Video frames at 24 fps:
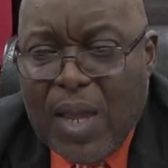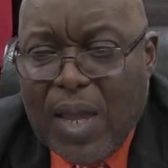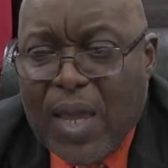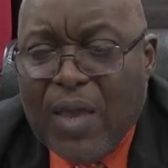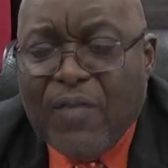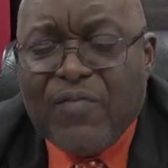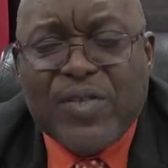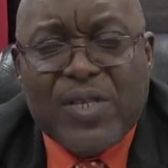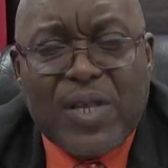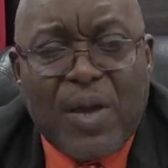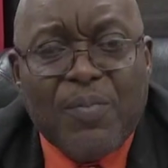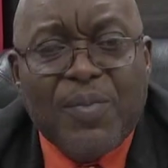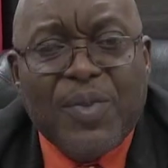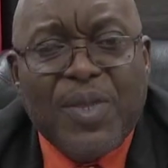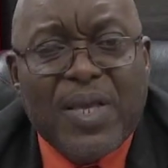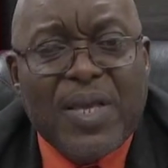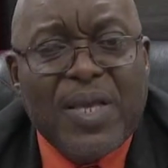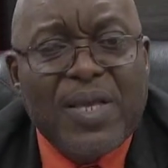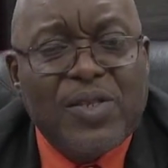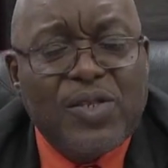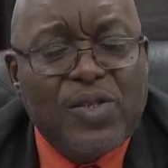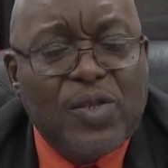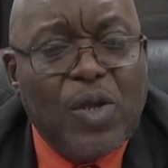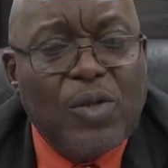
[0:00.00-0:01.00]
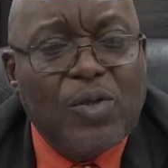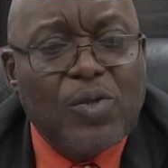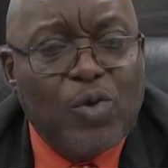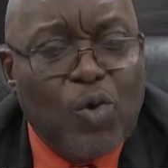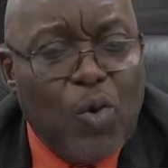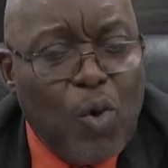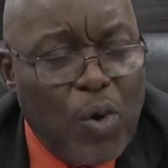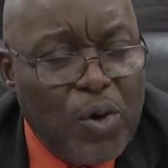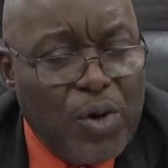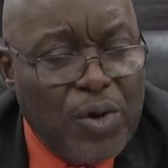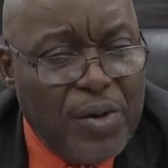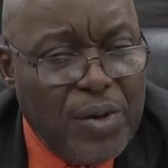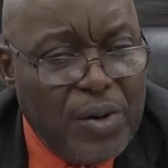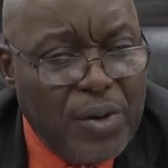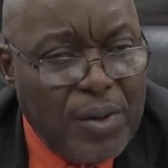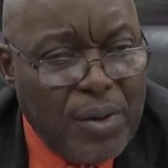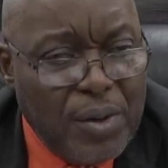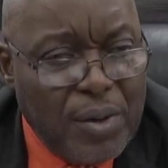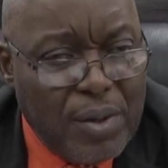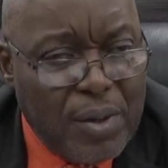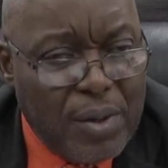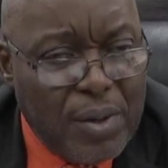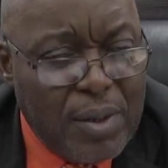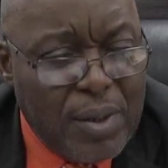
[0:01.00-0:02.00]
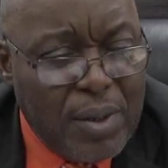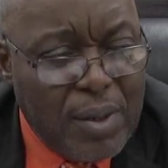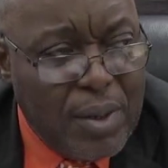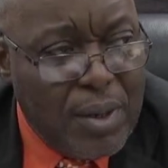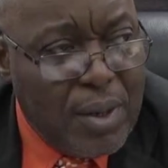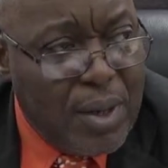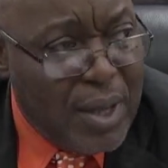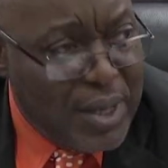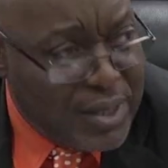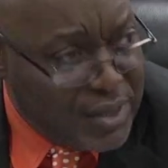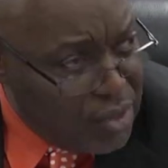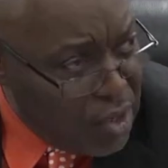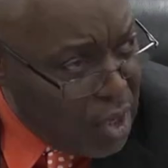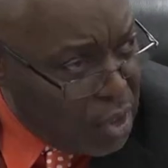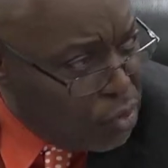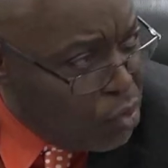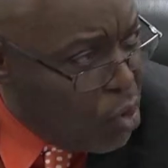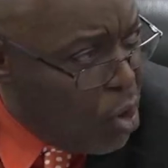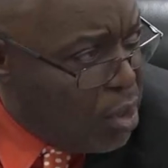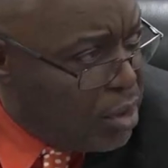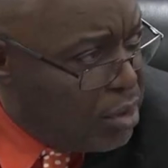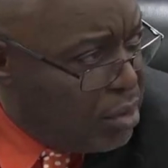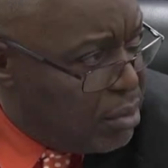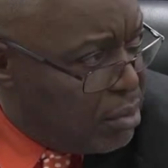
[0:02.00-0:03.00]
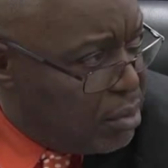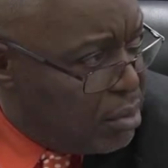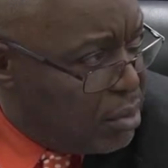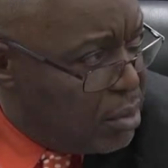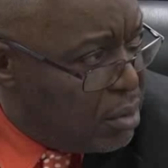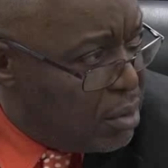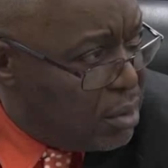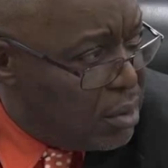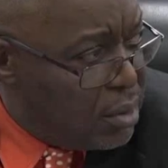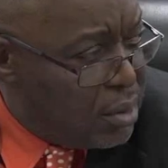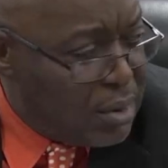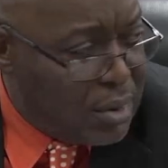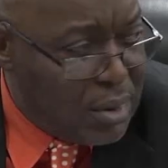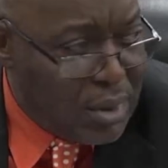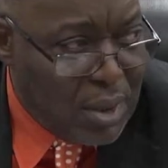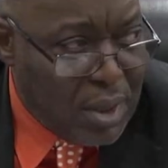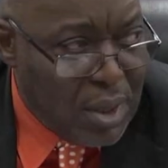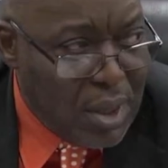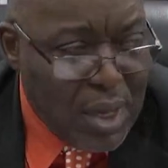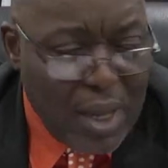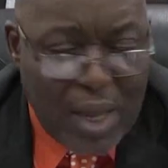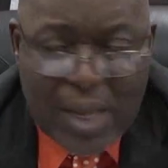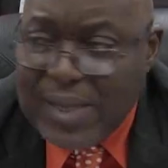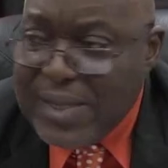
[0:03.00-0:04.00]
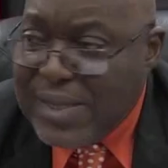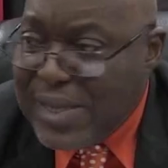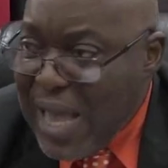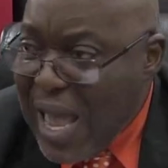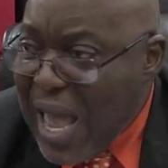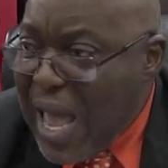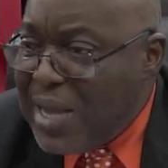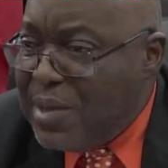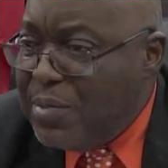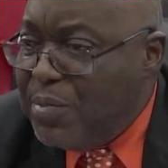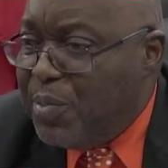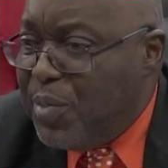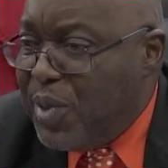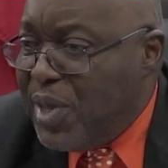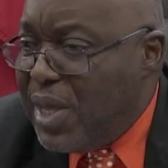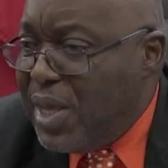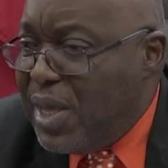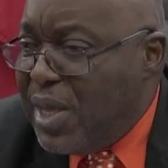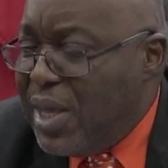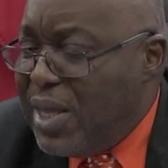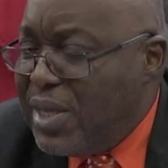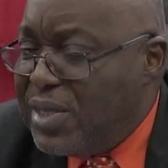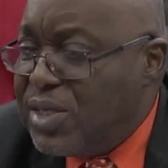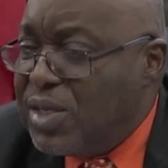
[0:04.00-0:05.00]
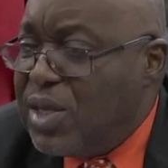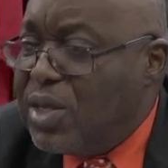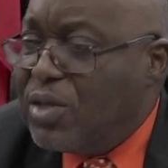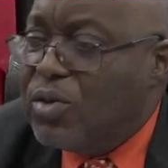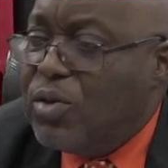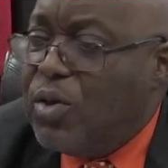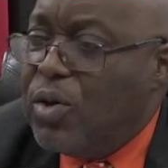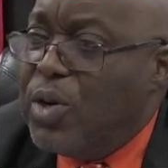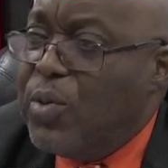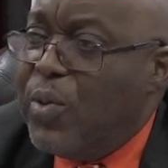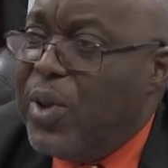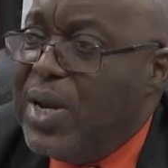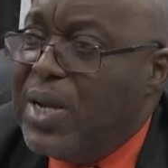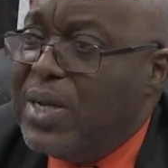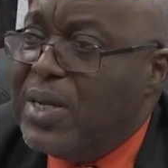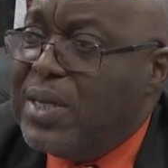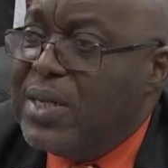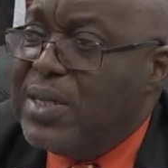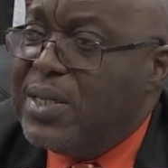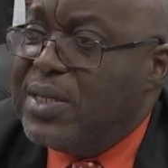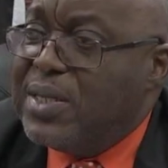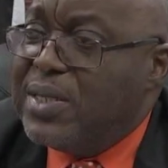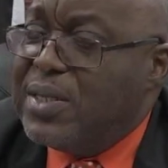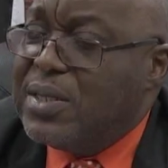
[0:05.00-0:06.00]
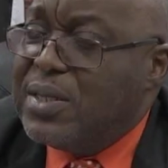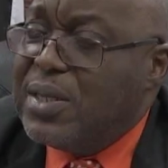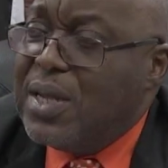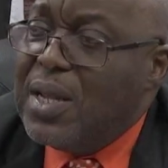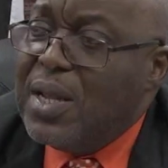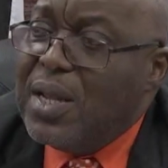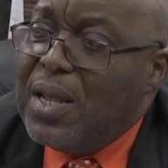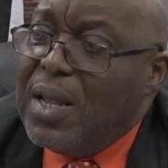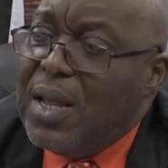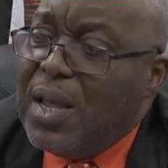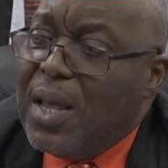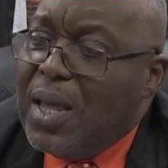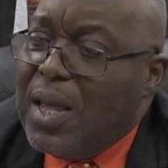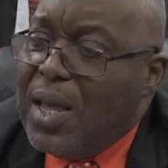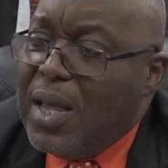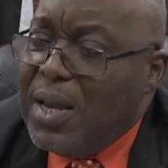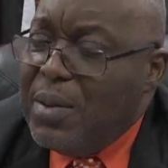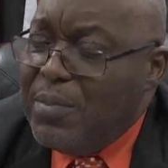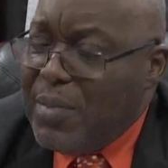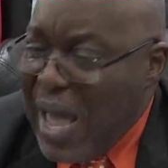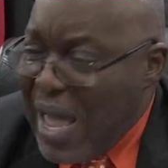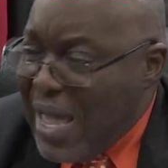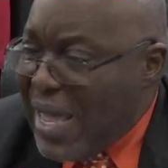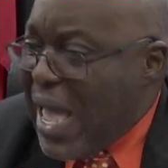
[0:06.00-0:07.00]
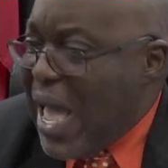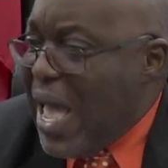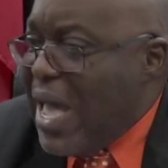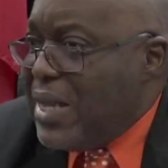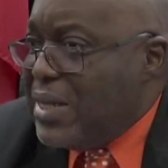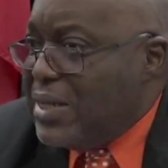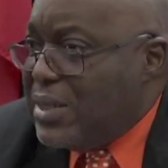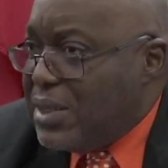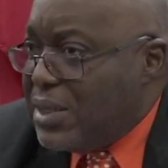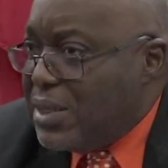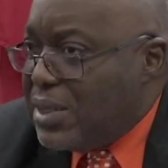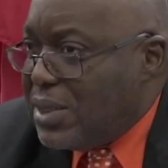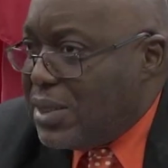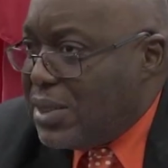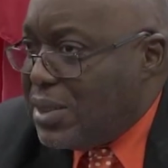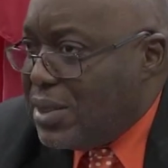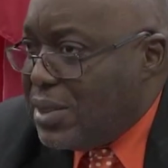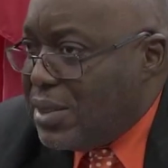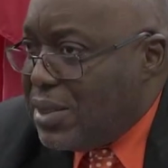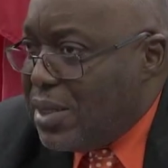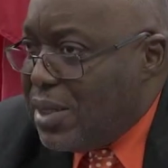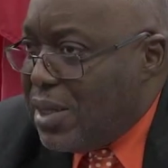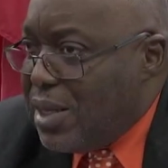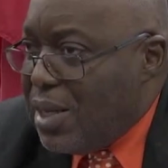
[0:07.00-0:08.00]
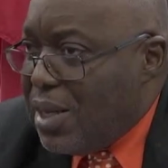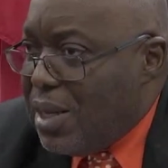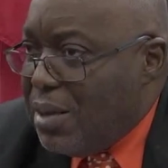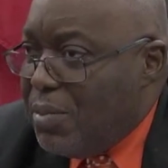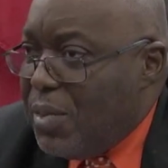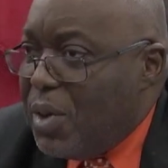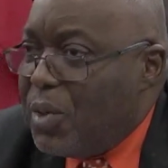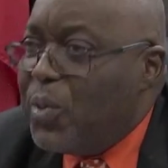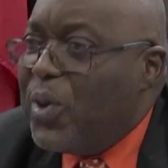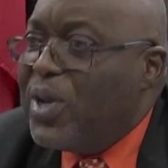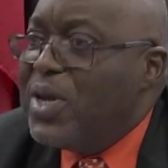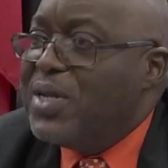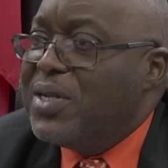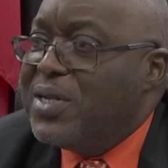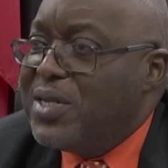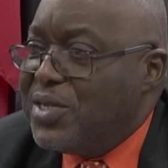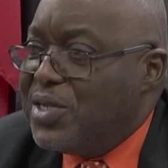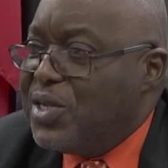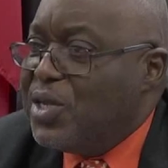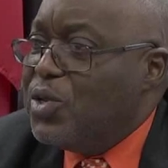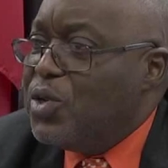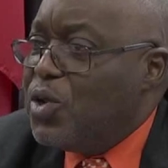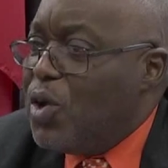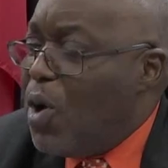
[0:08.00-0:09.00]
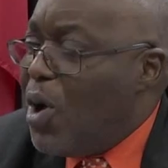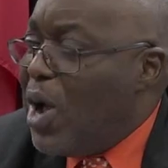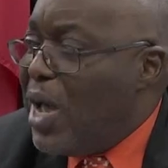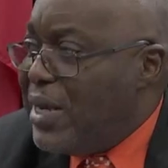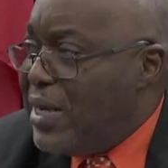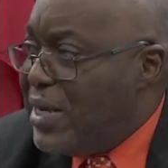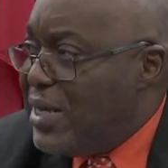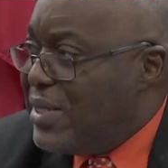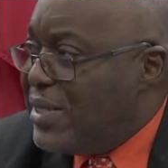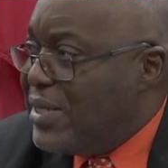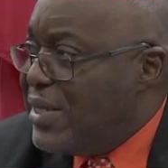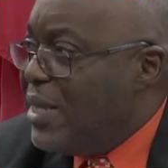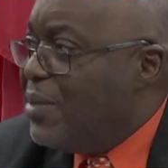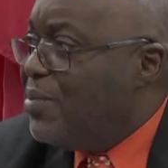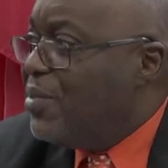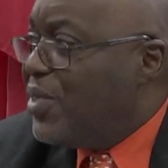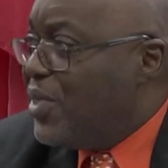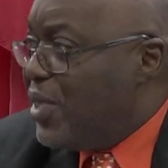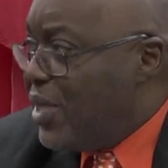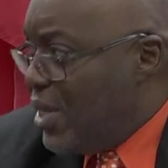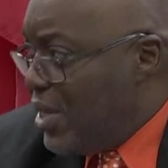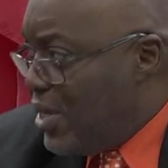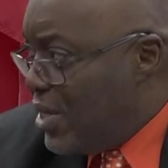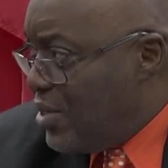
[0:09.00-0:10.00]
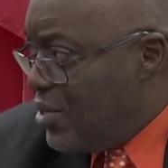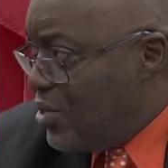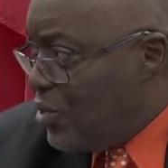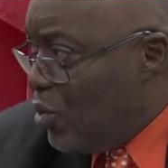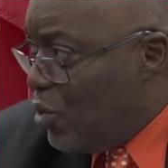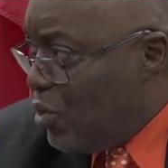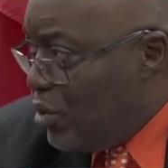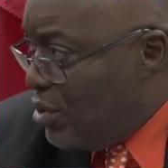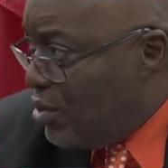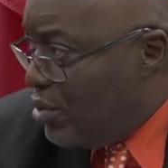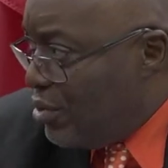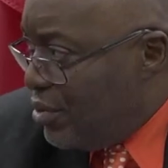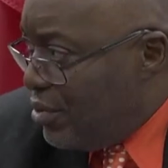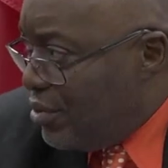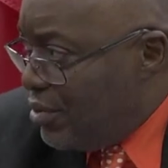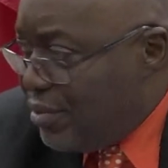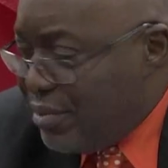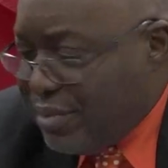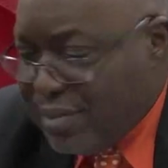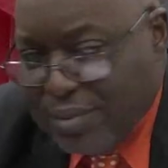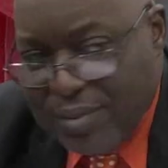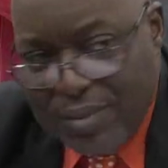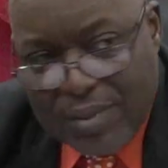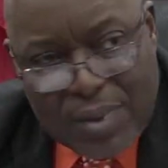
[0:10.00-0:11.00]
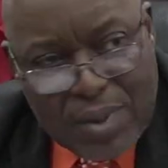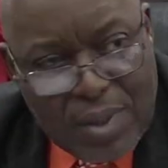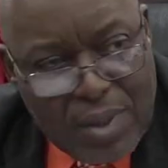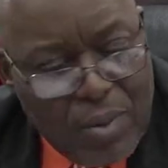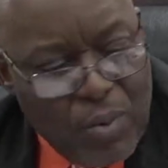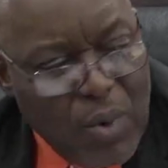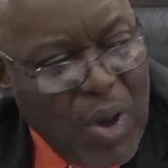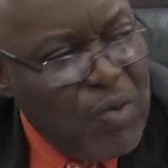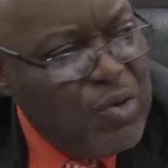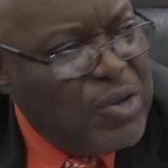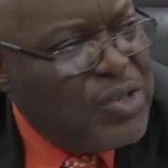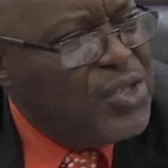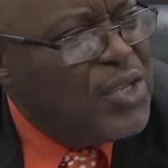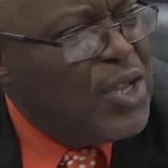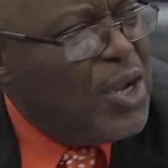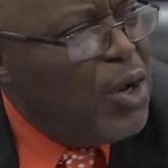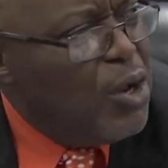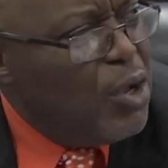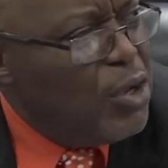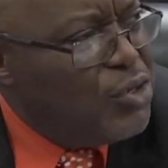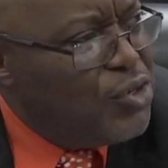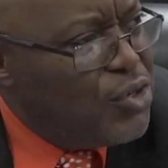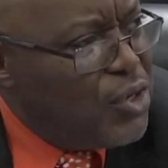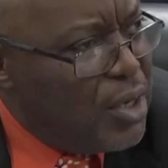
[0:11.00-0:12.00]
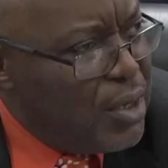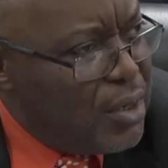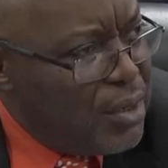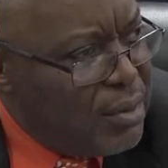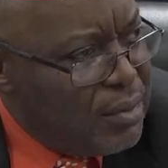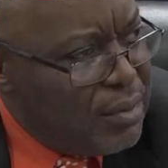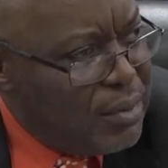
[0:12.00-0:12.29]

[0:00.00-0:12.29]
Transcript: If something is not good, it's not good. It can't be, it's not good when it is in my hands. But when it is in your hand, the same thing, it is good. Where is the logic?